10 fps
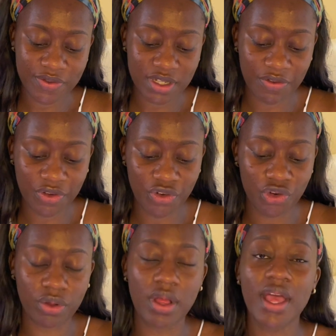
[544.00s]

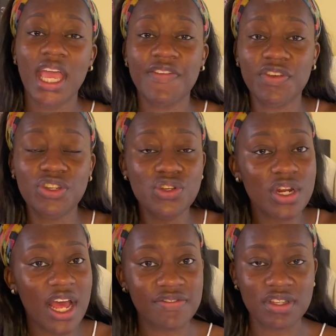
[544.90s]
self-control. If you do
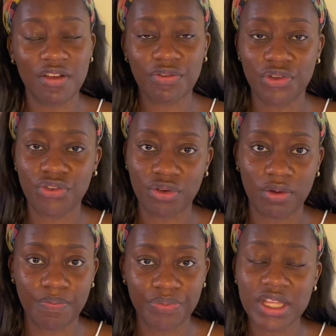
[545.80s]
not have
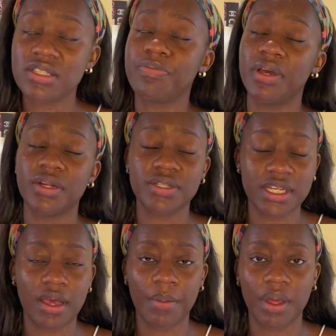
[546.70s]
self-control, there's a
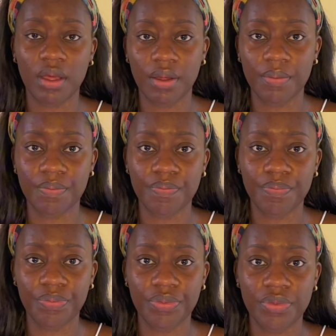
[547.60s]
penalty coming.
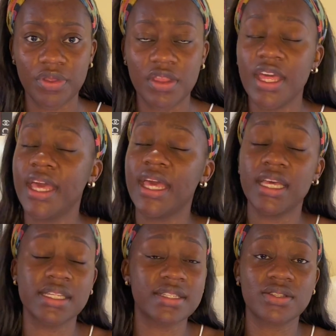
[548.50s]
There
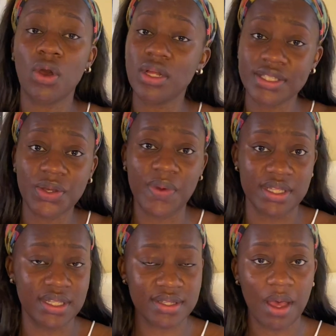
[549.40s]
is
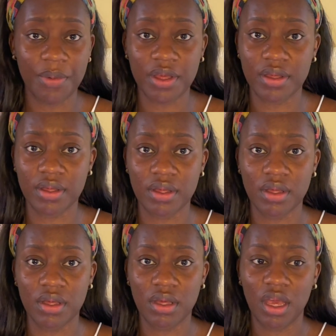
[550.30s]
consequences coming.
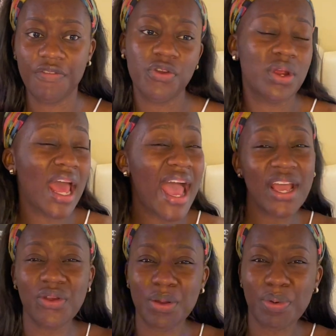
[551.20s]
If you're an
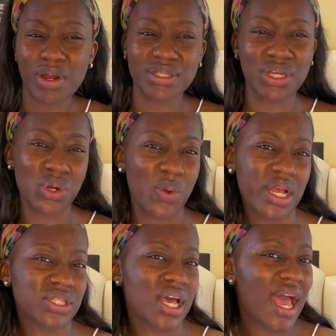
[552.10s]
angry person, quick
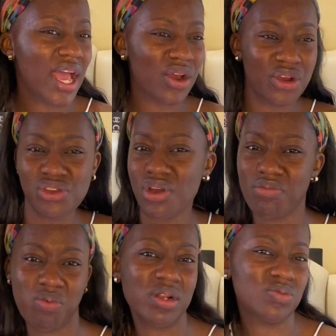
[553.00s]
to anger, you
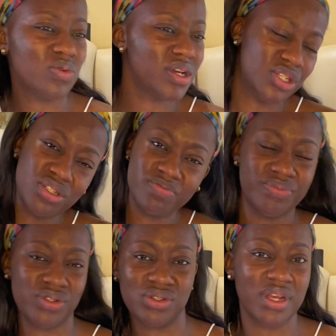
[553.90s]
have what, you
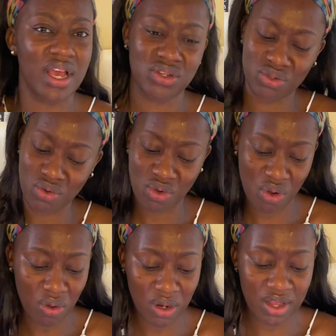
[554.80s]
cash talk,
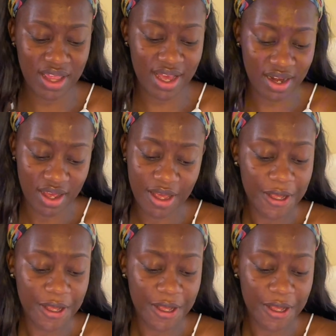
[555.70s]
all of that,